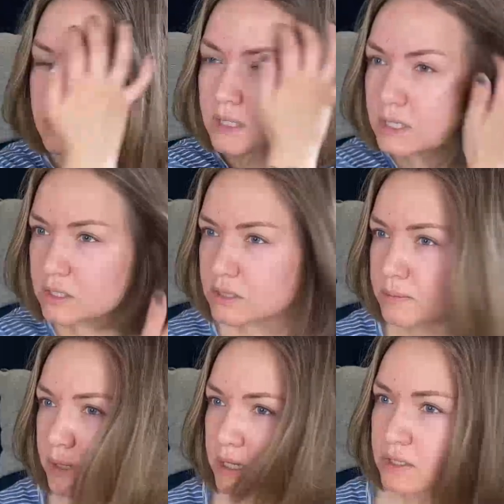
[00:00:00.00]
Yeah, just
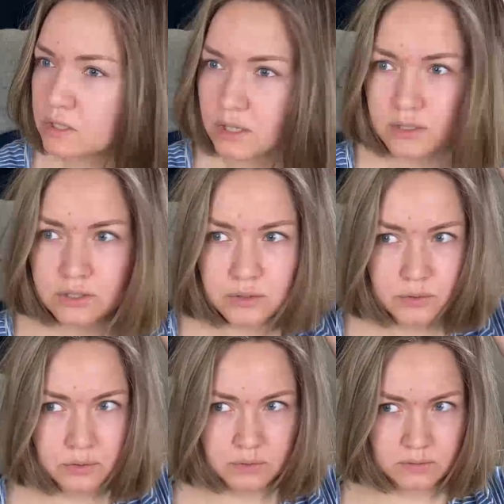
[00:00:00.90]
making sure
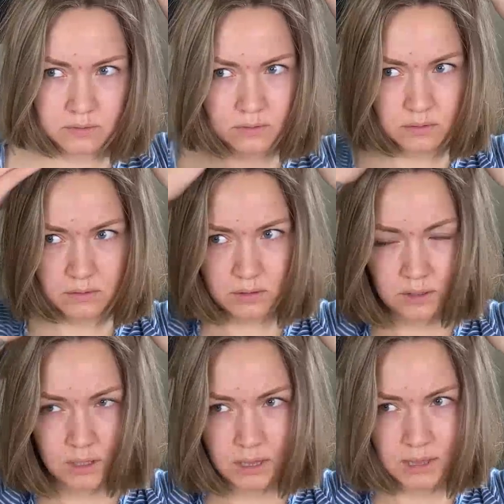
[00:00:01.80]
to
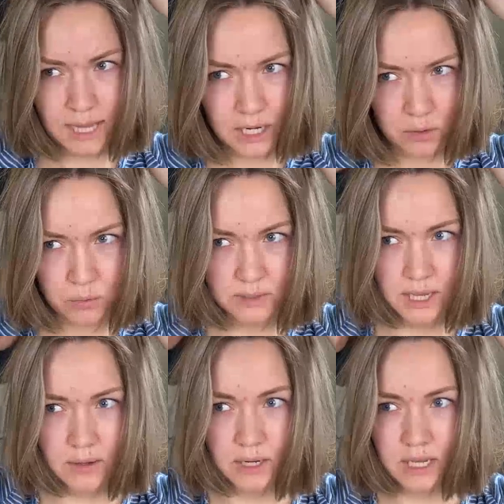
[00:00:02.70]
let it cool
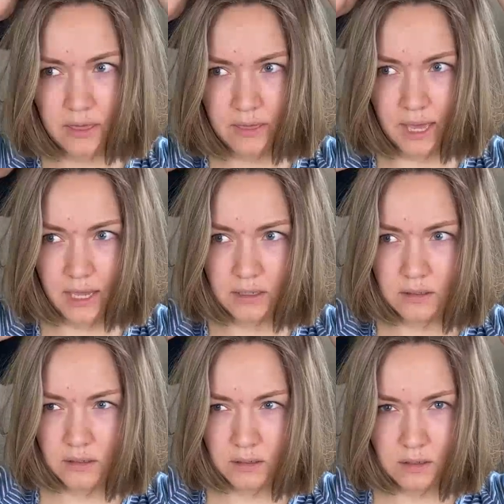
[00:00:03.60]
down in that
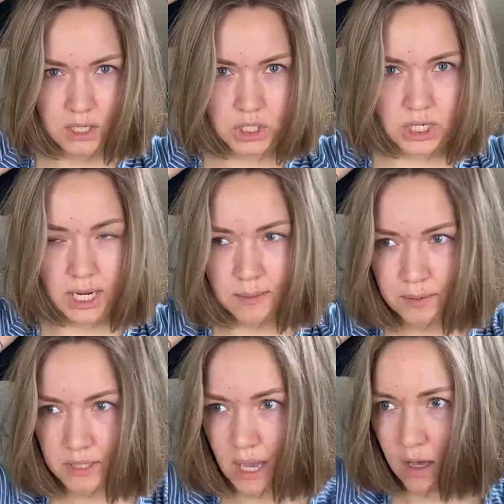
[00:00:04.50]
shape
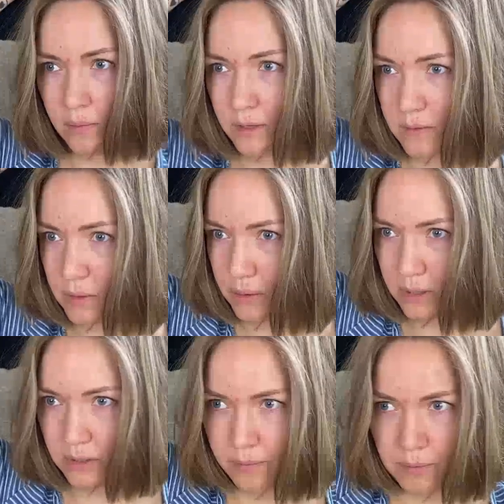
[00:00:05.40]
to help give you a
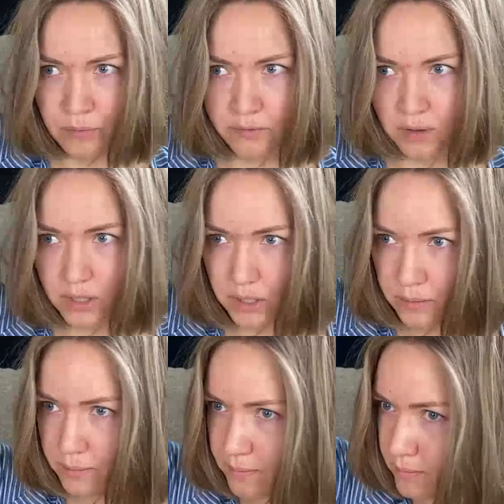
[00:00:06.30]
little bit more
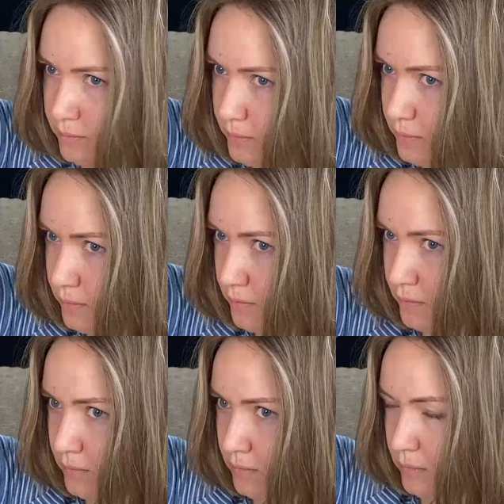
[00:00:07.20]
volume.
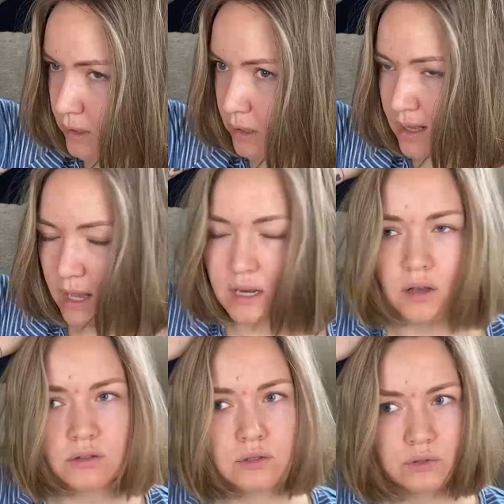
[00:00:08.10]
And
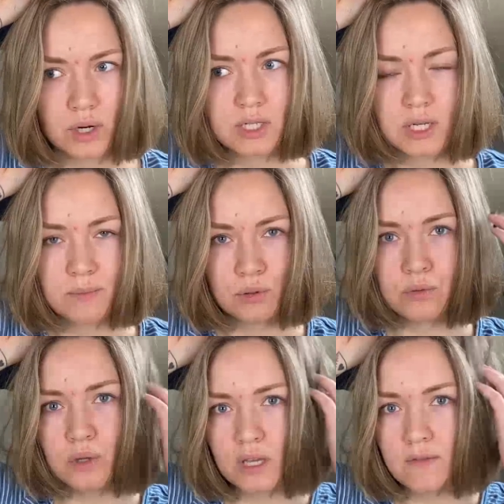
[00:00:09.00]
also dry shampoo
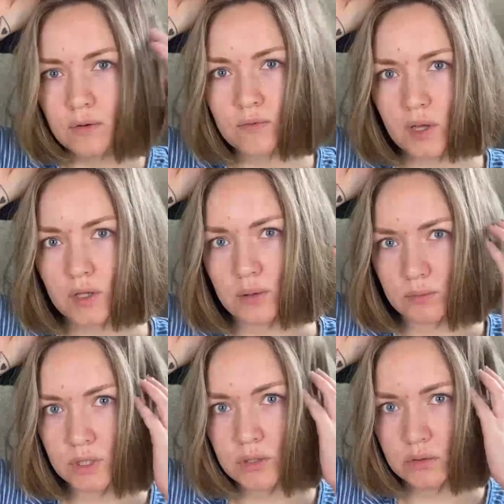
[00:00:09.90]
will give you
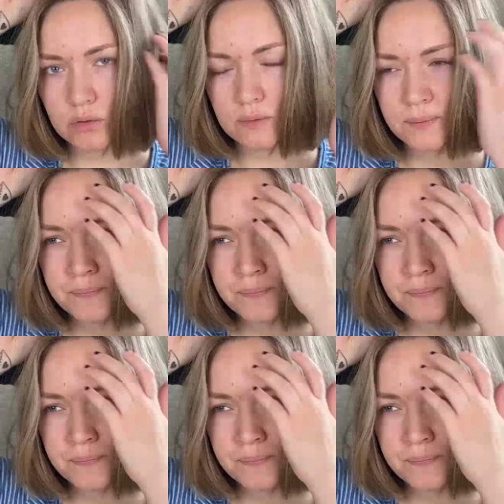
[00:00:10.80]
volume too,